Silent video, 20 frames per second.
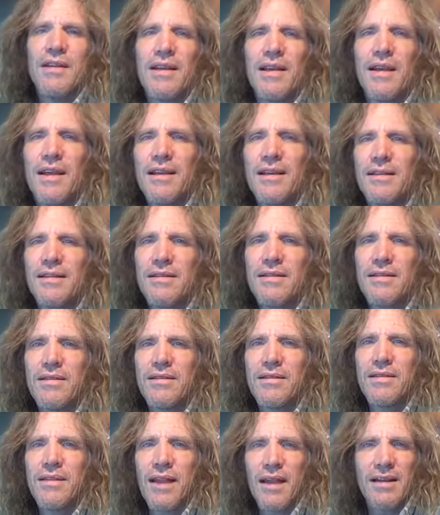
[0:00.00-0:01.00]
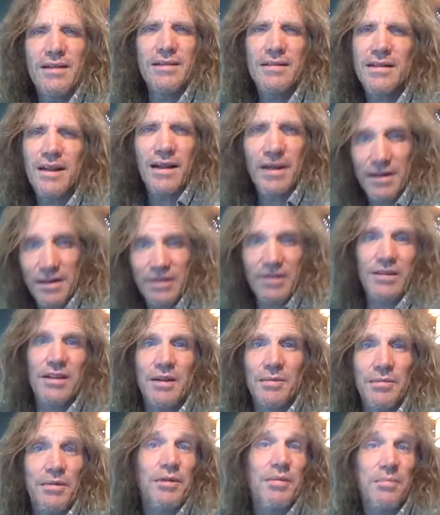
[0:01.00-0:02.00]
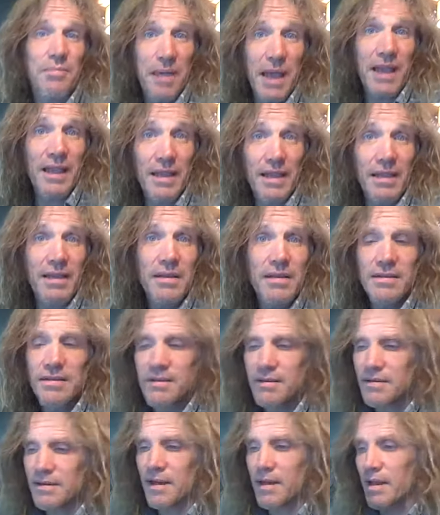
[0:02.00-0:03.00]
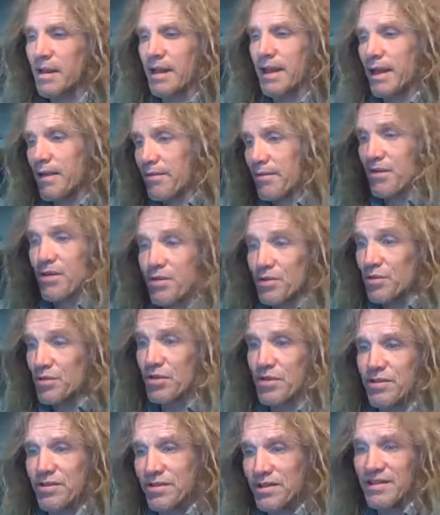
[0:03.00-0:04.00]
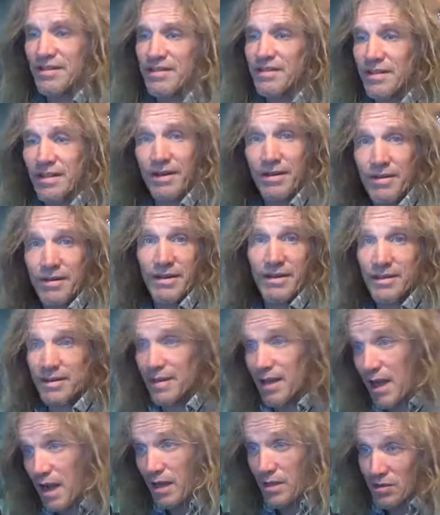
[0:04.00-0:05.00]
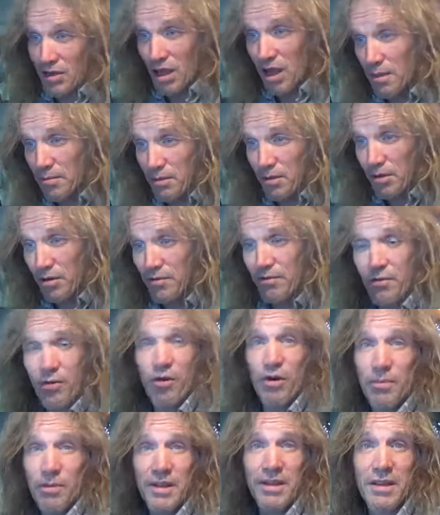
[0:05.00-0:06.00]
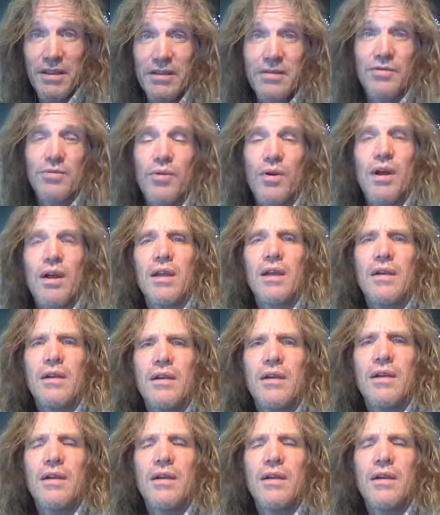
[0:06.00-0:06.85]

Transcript: And yeah, it's not a deliberate making. It's not like evolution sits there and decides, oh, I'm going to form it this way.